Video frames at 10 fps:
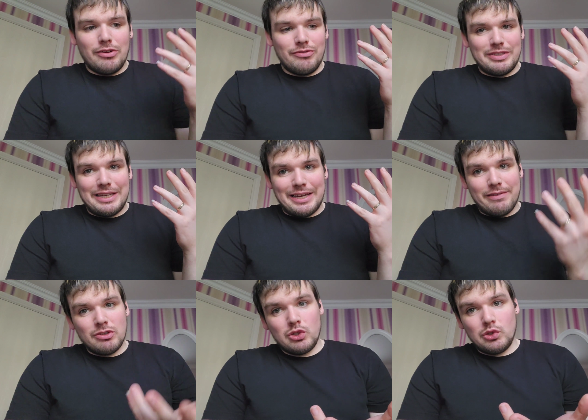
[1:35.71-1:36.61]
Obviously, I
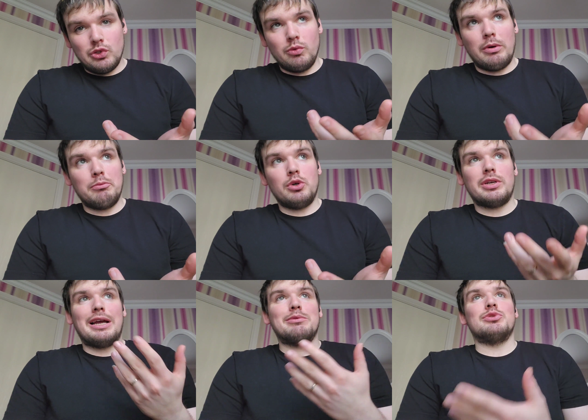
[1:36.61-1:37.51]
never told you what
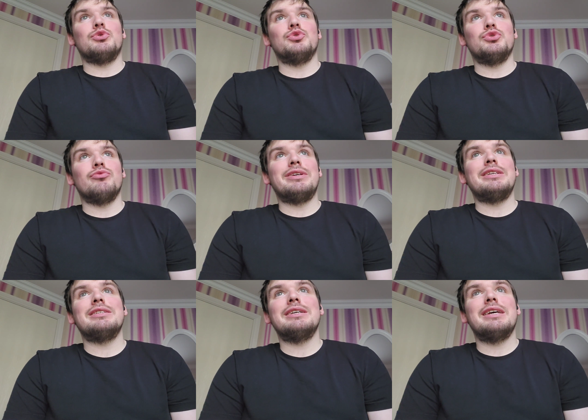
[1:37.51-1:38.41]
book I was going to
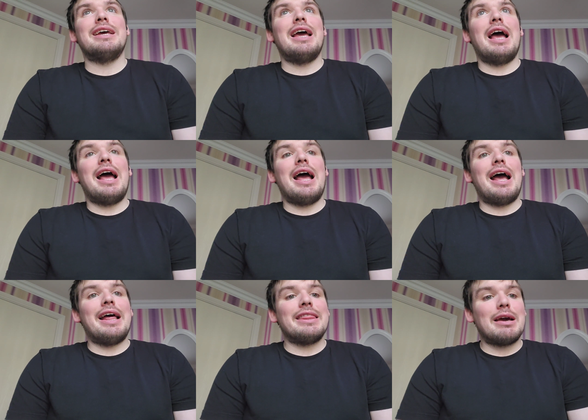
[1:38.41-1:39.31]
read,
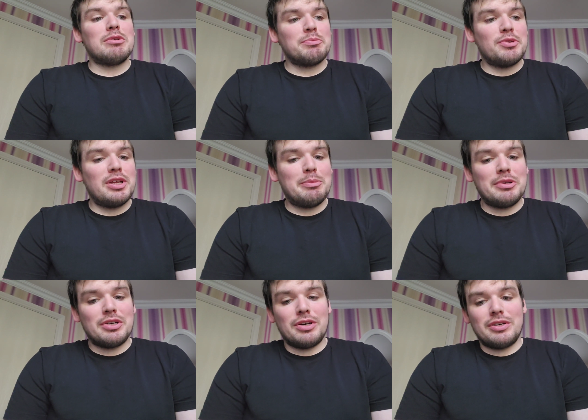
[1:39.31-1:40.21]
and that was purely
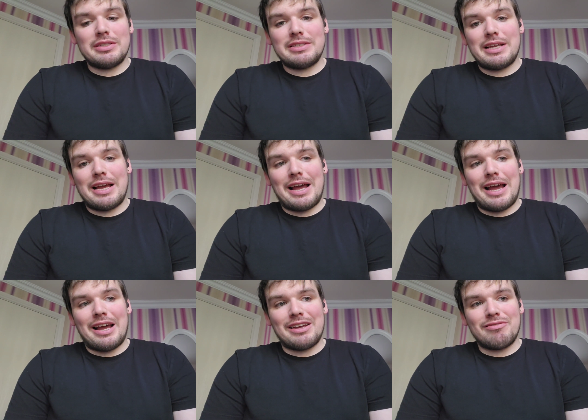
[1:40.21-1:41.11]
because
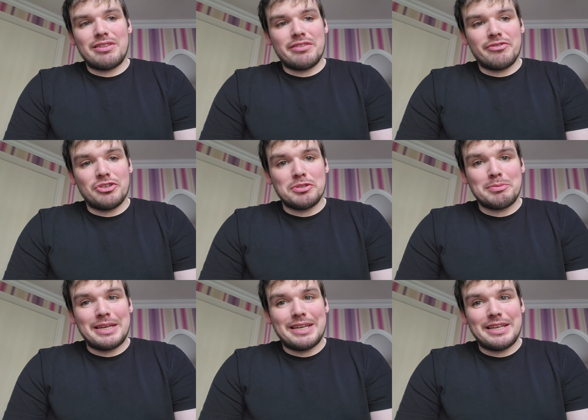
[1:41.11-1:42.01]
I read the first
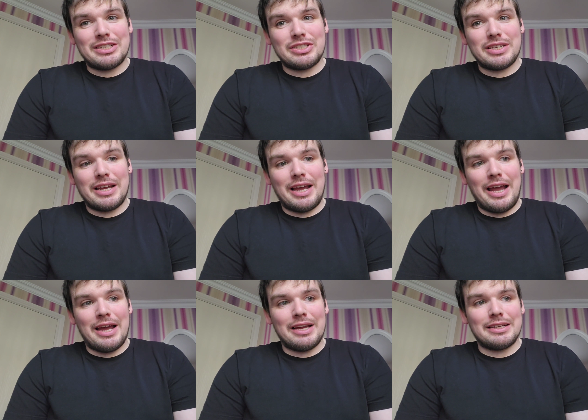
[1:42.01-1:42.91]
page,
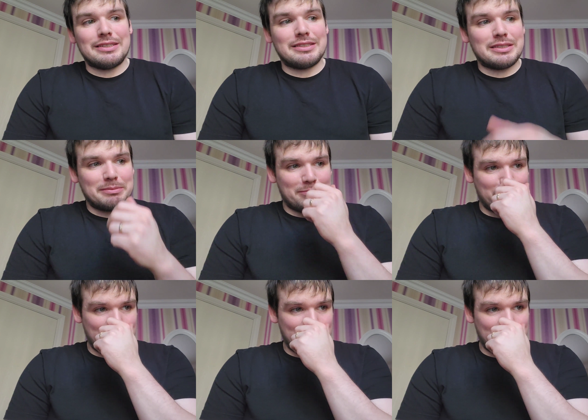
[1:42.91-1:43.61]
and